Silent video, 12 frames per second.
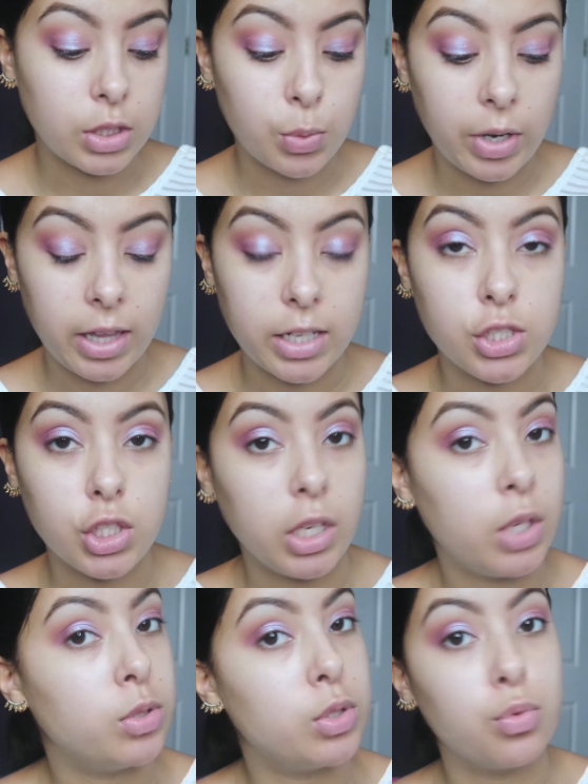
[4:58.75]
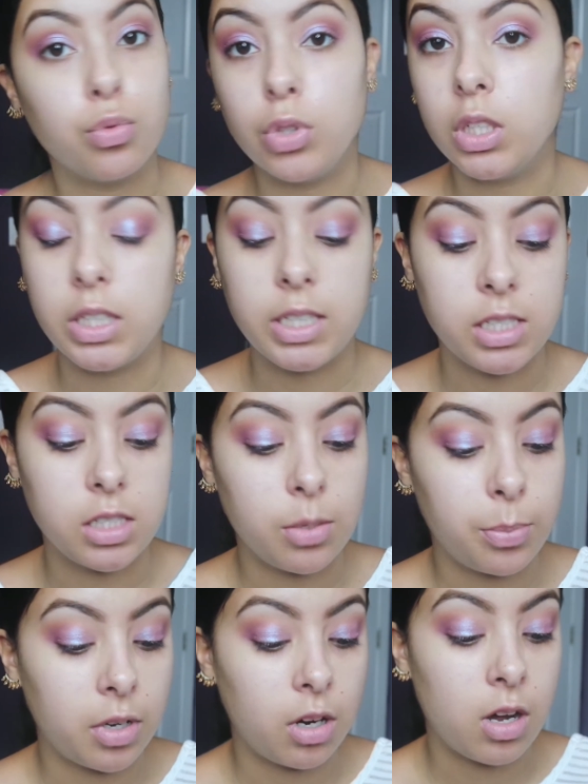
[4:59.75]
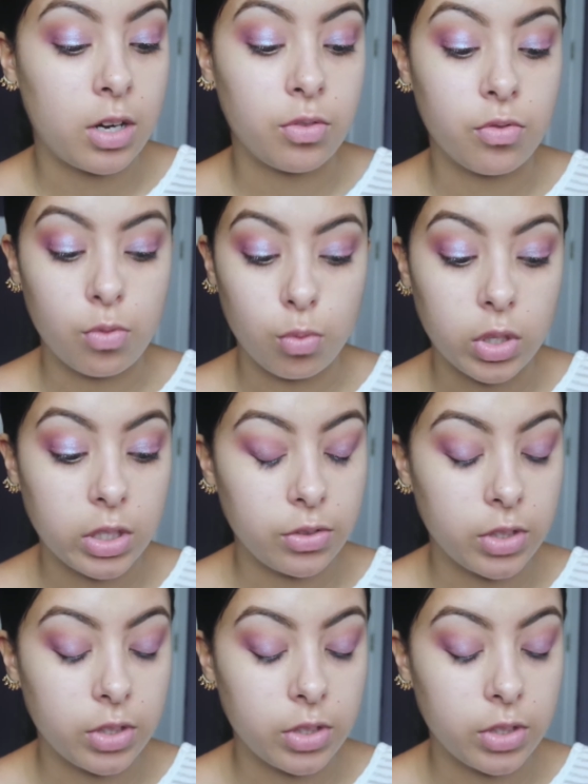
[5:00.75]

Twilight shade was really easy to put on and really,